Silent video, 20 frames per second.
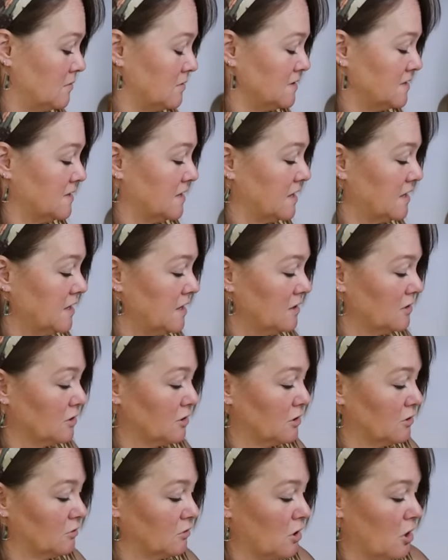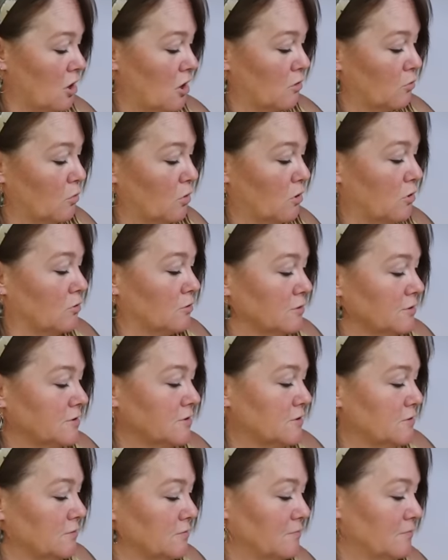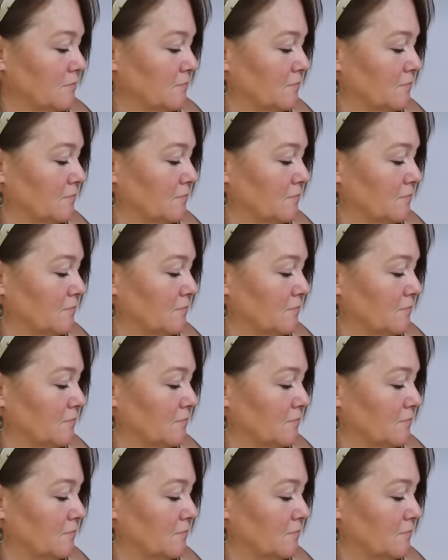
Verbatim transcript: Skinny little long rolls.